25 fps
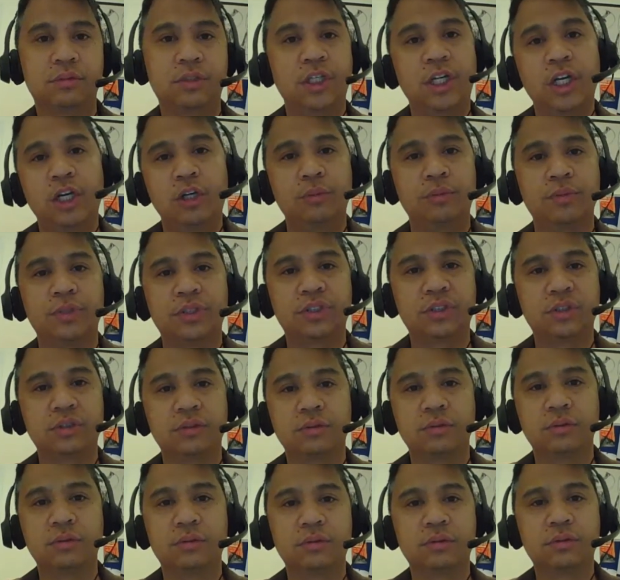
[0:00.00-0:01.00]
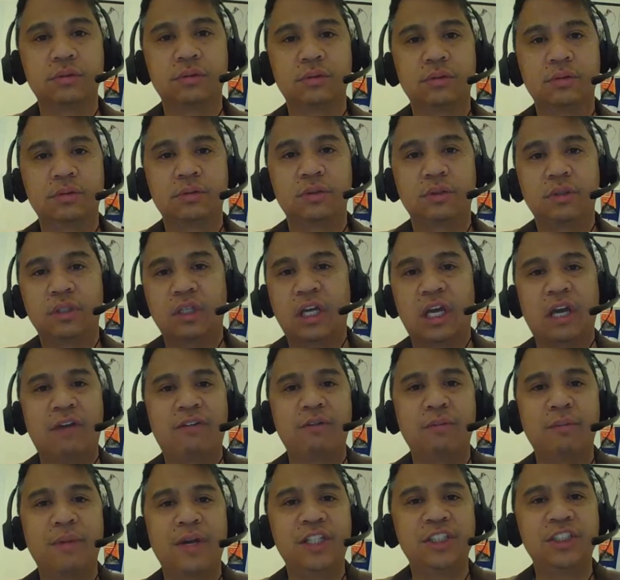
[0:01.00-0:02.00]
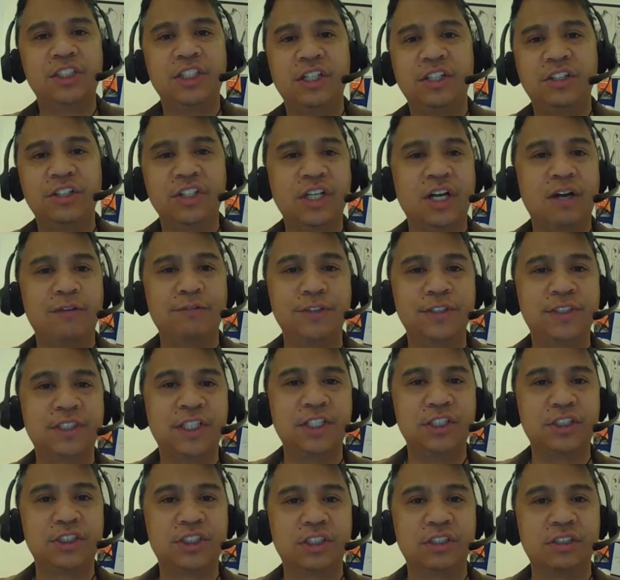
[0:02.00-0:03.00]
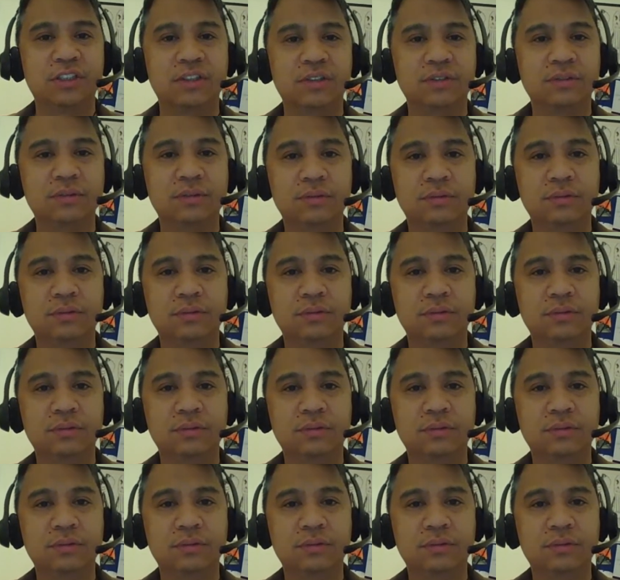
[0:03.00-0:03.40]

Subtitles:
It helps. Have an imaginary conversation.